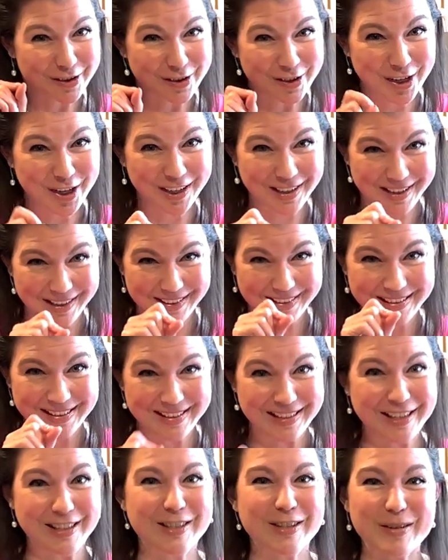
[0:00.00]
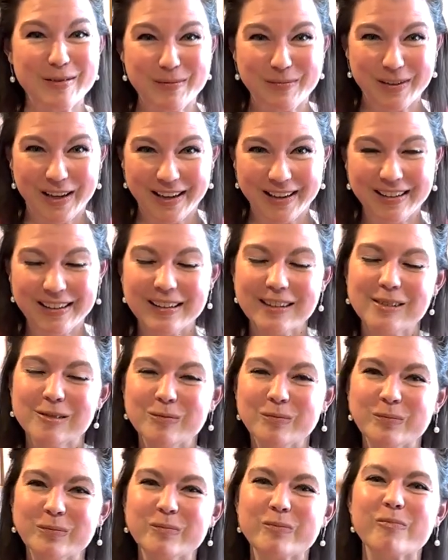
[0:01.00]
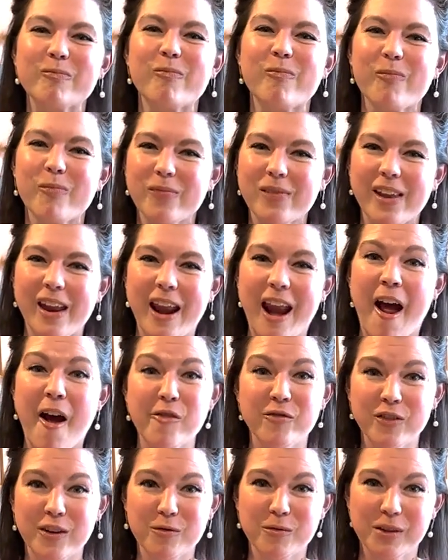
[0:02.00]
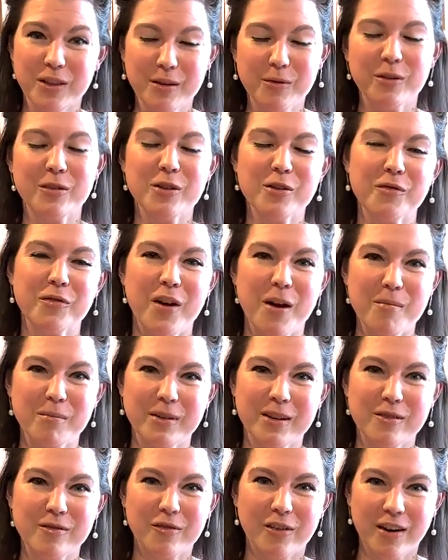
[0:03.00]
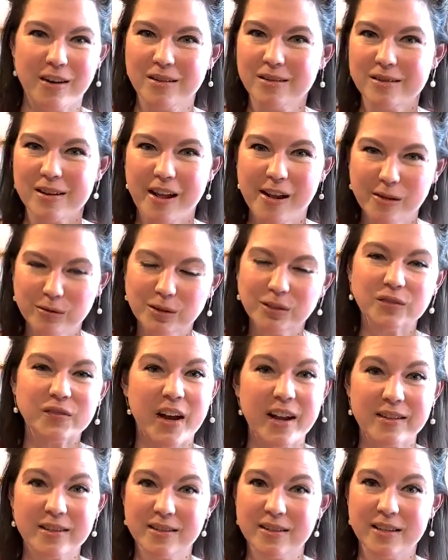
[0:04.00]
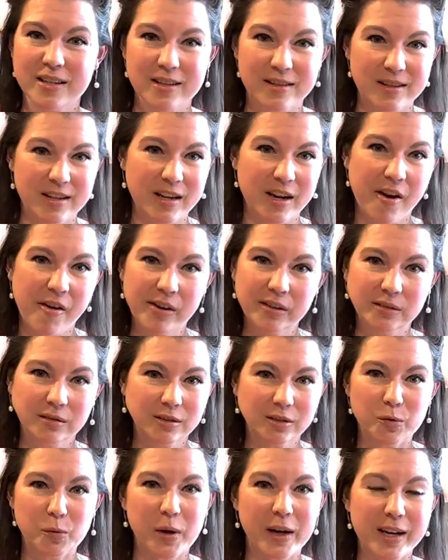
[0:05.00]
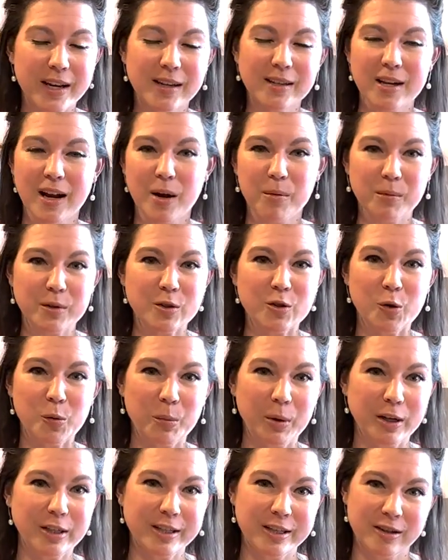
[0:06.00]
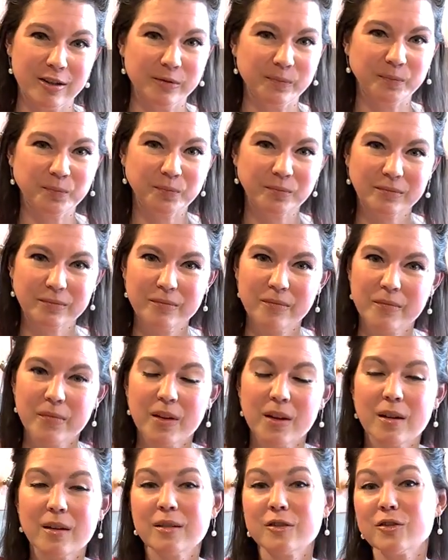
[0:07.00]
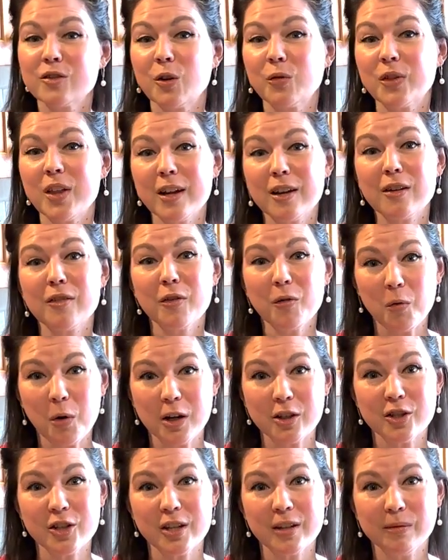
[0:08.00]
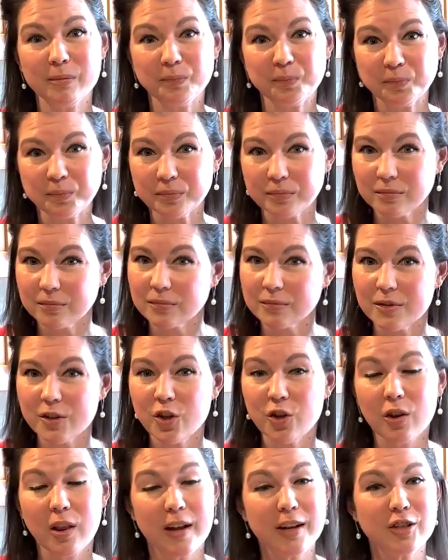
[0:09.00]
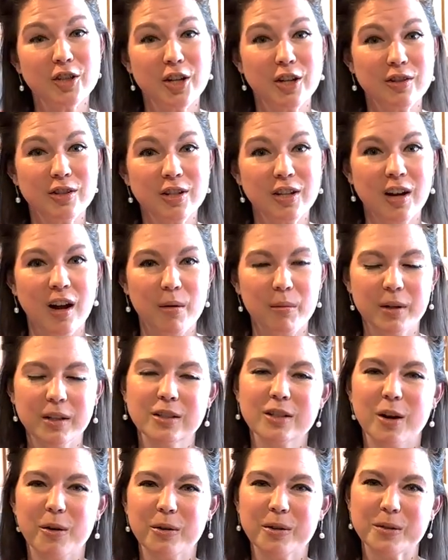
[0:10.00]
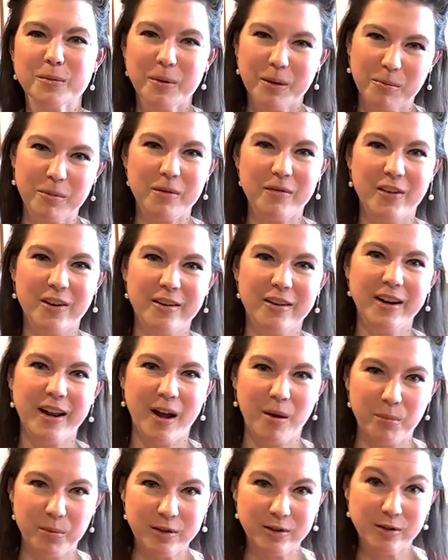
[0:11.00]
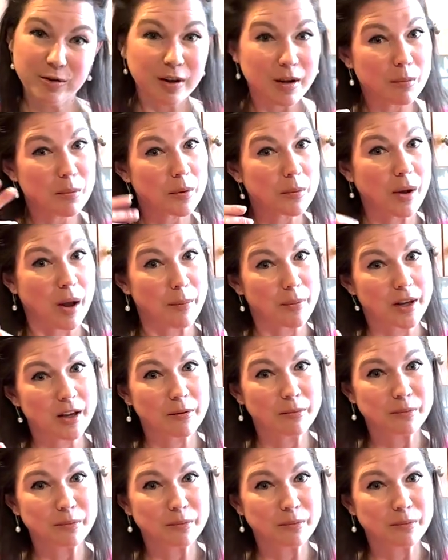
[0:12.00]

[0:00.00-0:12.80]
chicken Caesar bake and have fun with it with your family and friends. It was fast and easy. The waiting time is no big deal. So thank you for watching. Your likes, shares, and comments always make me very happy. So keep them coming.